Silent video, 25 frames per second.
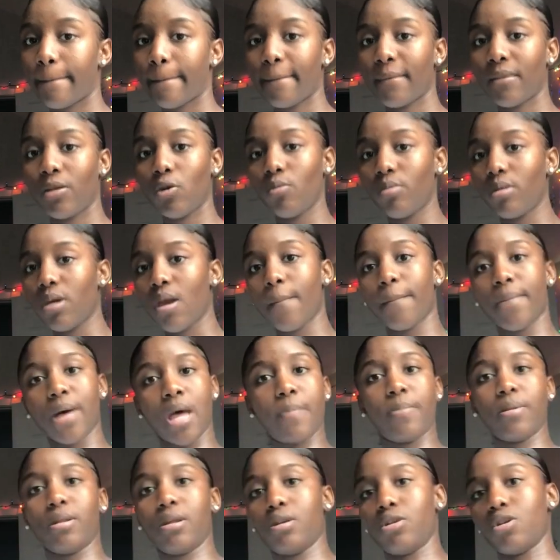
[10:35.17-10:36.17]
You being
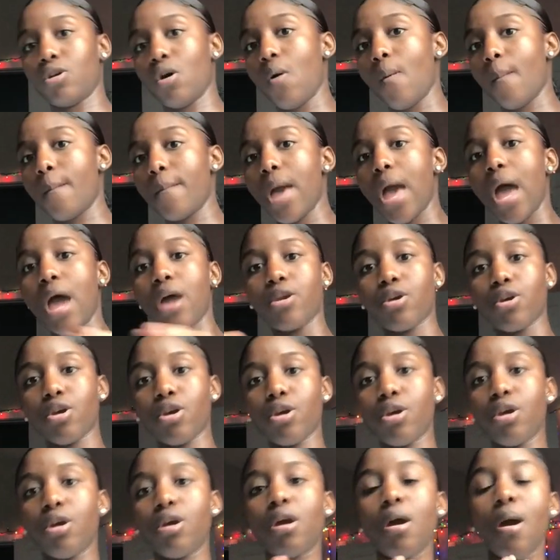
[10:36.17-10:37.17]
popular don't matter.
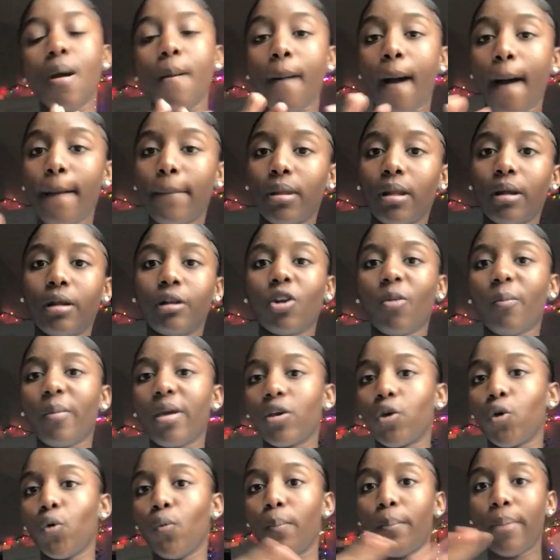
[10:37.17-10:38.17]
Popularity don't
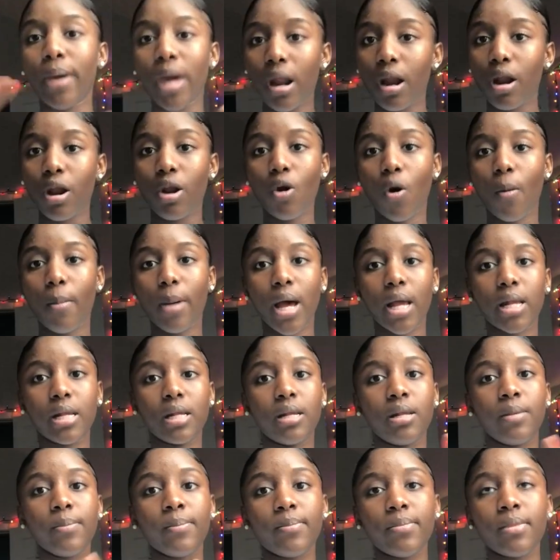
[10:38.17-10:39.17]
make you better than
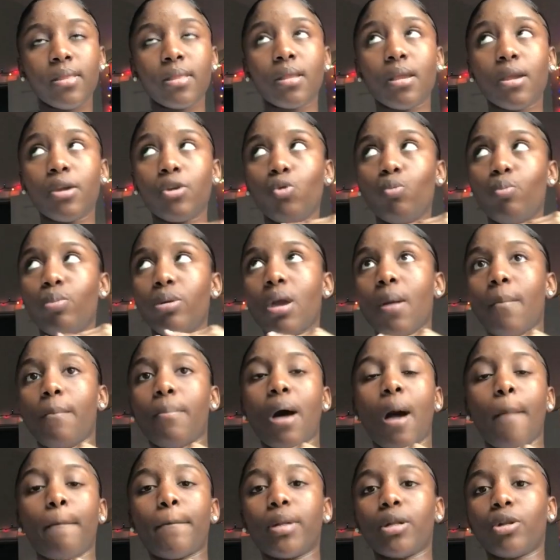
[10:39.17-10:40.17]
nobody. You being
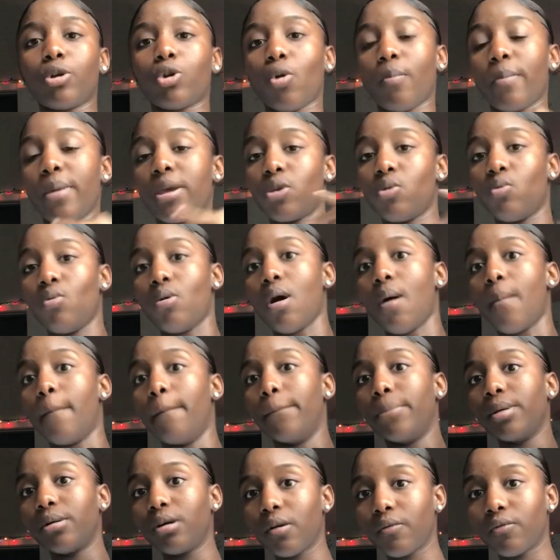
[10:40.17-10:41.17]
popular don't make you
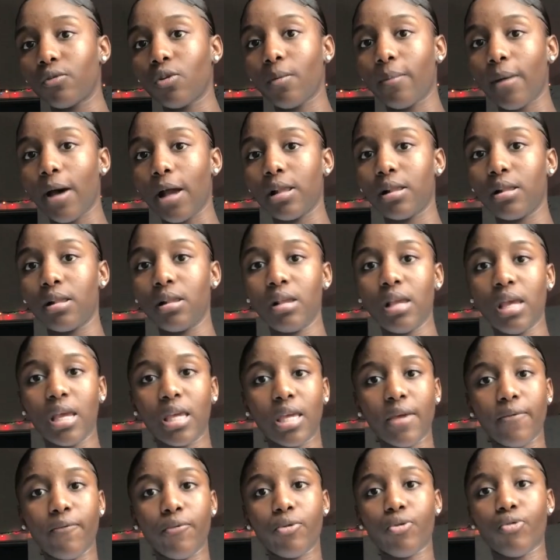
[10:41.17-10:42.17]
above nobody and
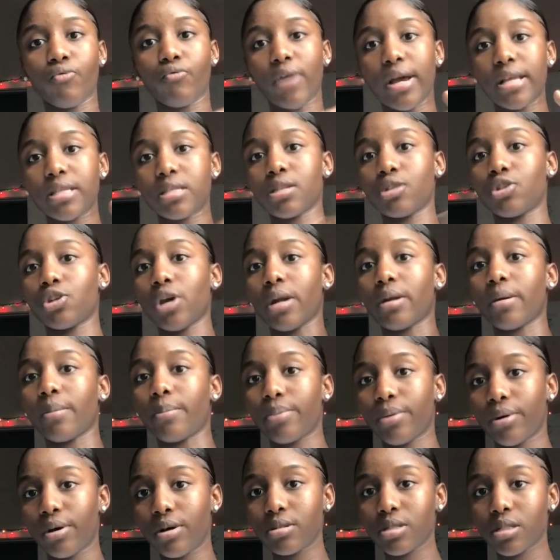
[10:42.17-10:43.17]
give you the right to try to
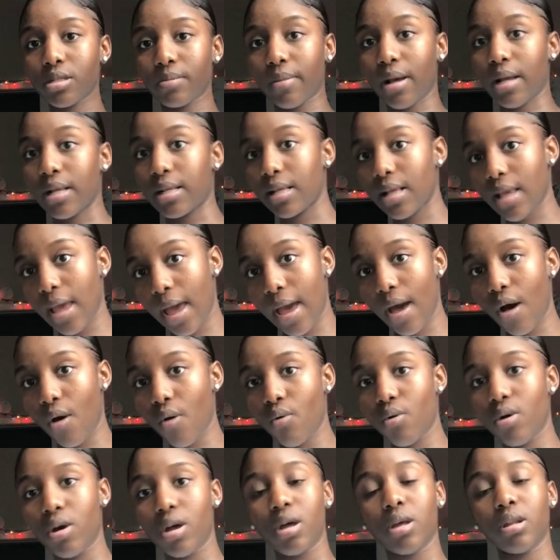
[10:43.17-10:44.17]
punk somebody
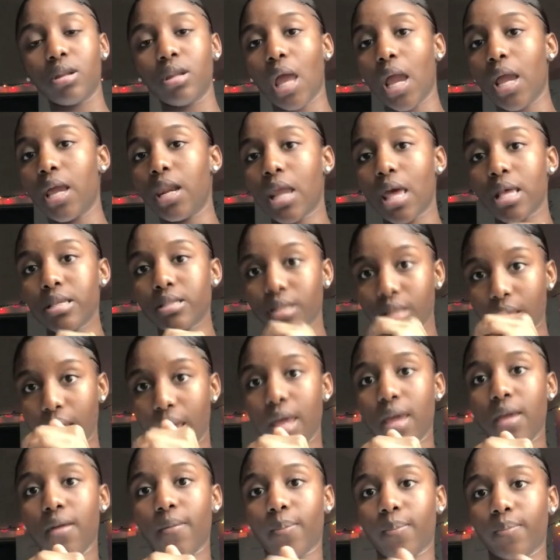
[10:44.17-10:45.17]
out. Like, that's
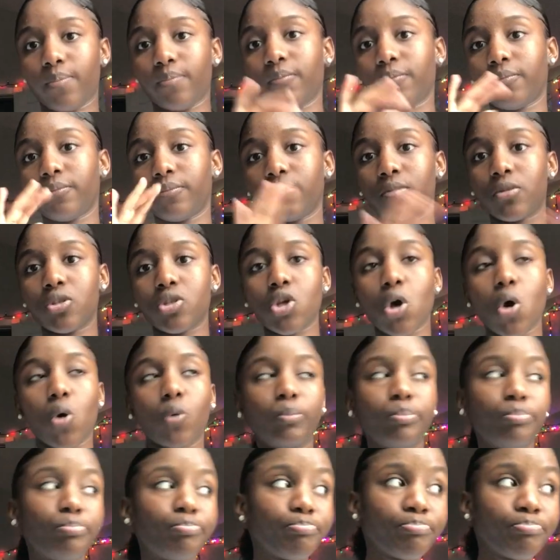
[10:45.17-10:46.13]
lame. So